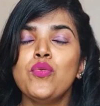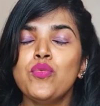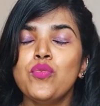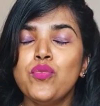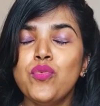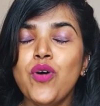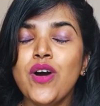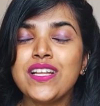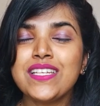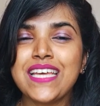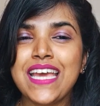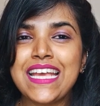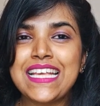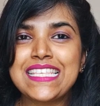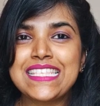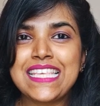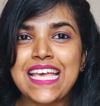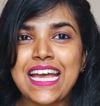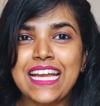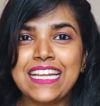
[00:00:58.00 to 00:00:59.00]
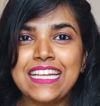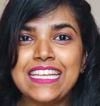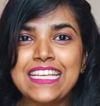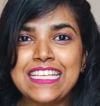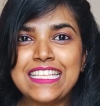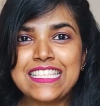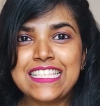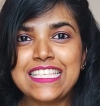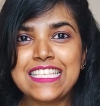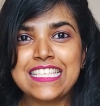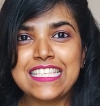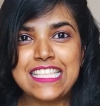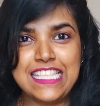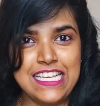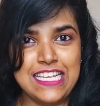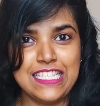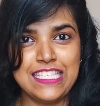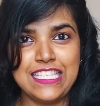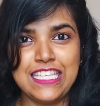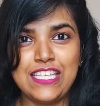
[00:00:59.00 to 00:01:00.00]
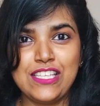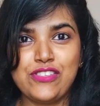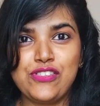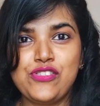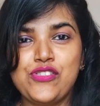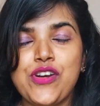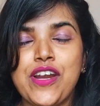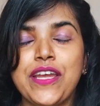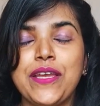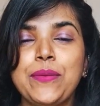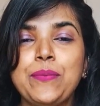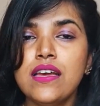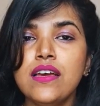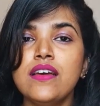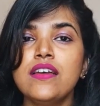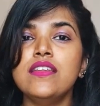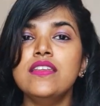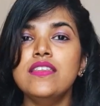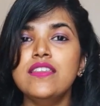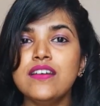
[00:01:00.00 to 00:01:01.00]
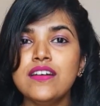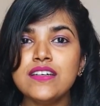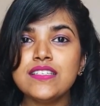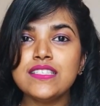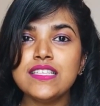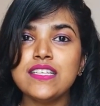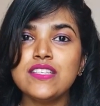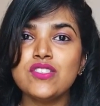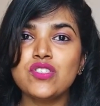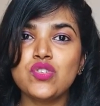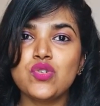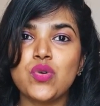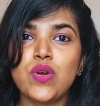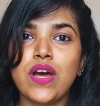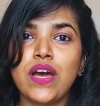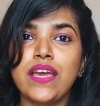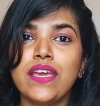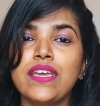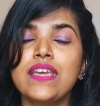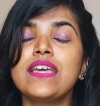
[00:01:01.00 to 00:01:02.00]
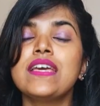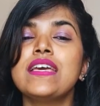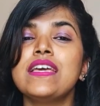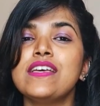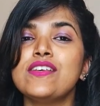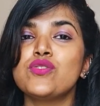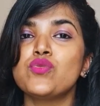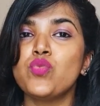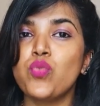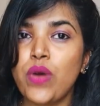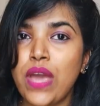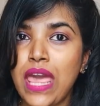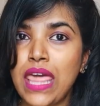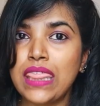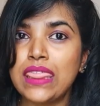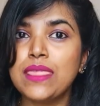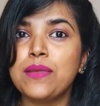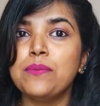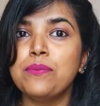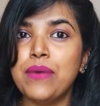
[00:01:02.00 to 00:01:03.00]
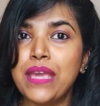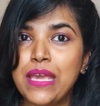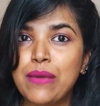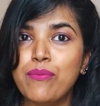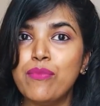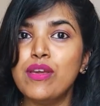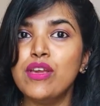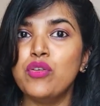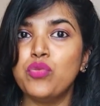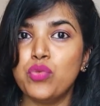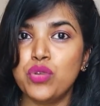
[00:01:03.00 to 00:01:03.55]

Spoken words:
What exactly is this nursing strike? Nursing strike is when the baby